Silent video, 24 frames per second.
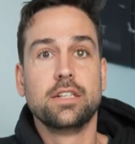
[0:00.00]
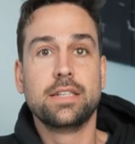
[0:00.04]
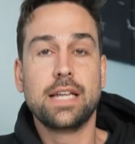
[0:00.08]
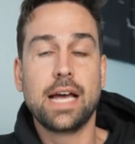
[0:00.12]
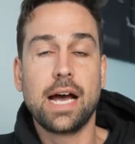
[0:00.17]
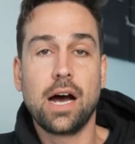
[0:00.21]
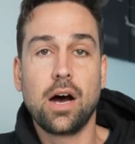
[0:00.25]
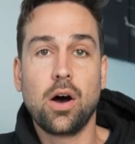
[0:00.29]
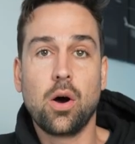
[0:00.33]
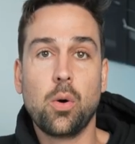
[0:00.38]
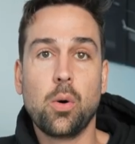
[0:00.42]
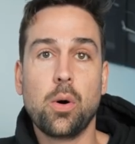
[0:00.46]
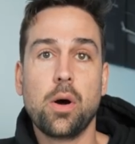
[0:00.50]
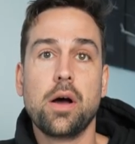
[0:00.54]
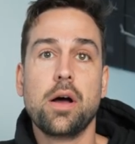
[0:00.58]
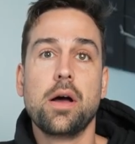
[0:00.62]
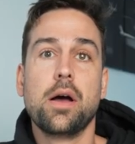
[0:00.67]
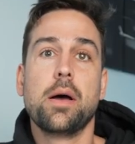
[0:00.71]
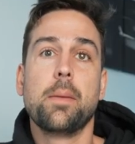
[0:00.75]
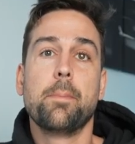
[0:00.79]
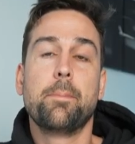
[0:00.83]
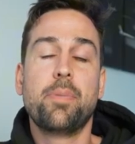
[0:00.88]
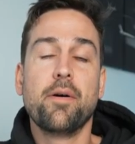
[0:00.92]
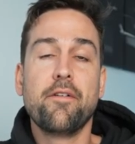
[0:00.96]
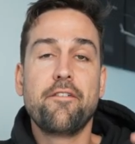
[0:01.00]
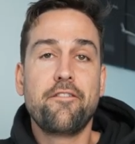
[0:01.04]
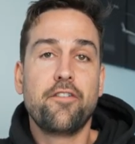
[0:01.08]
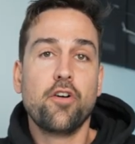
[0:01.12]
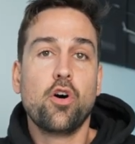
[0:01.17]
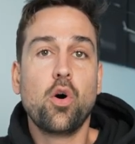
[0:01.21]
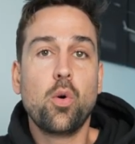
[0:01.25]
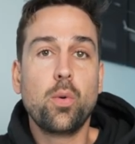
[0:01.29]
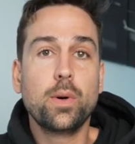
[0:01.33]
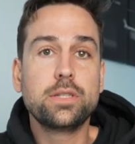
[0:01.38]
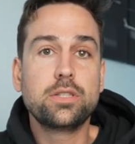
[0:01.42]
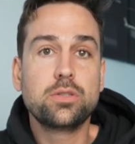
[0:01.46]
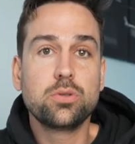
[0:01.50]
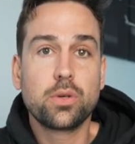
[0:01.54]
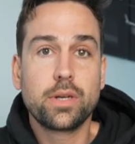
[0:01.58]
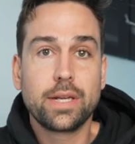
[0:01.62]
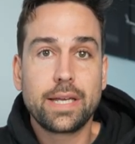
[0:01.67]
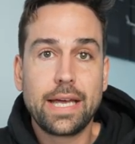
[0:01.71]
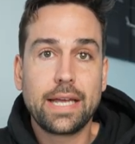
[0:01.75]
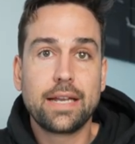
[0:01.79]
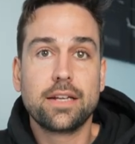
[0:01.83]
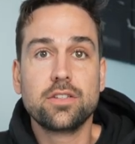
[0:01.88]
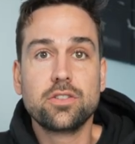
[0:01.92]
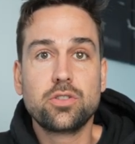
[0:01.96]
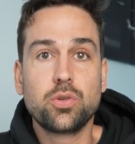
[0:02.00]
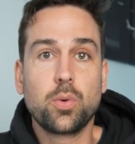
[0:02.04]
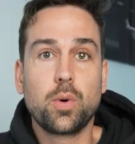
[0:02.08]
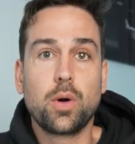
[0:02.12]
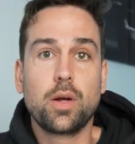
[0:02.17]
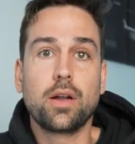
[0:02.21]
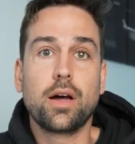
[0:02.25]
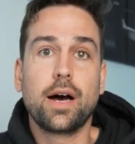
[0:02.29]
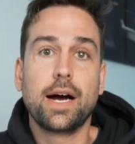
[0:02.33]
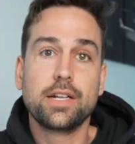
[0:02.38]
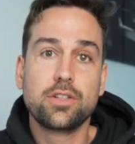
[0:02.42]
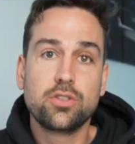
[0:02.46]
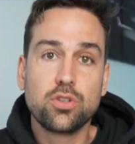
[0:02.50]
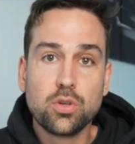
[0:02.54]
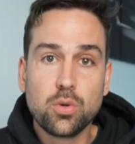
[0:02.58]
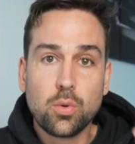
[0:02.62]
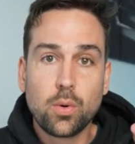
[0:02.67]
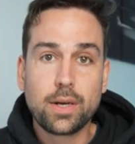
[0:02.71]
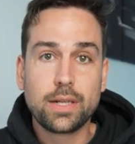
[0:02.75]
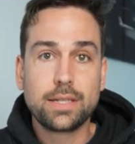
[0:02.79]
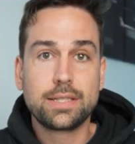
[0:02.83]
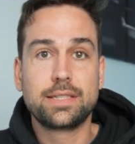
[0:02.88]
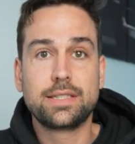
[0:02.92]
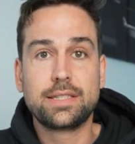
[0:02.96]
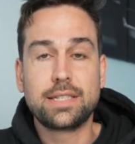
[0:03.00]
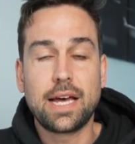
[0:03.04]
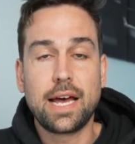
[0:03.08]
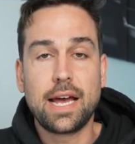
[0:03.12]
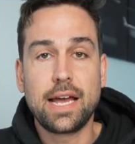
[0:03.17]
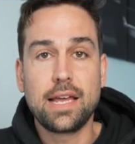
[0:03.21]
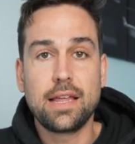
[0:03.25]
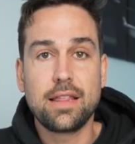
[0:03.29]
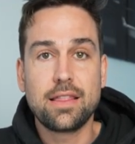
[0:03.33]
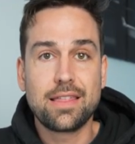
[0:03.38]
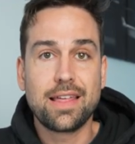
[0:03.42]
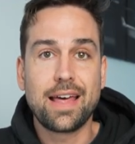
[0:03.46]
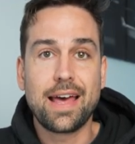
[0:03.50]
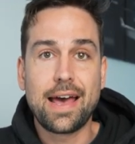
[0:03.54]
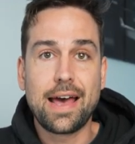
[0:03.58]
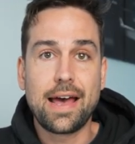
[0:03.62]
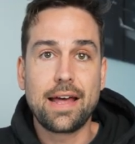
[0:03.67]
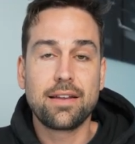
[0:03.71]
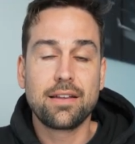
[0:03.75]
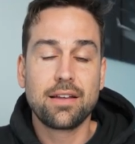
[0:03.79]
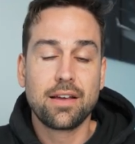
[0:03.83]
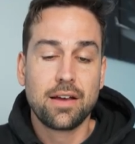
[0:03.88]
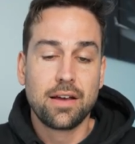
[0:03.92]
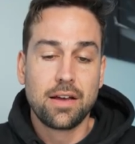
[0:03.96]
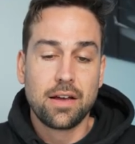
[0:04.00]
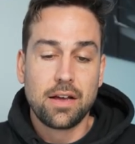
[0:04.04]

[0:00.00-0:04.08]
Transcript: Now, before we sort of get into it, I do want to say that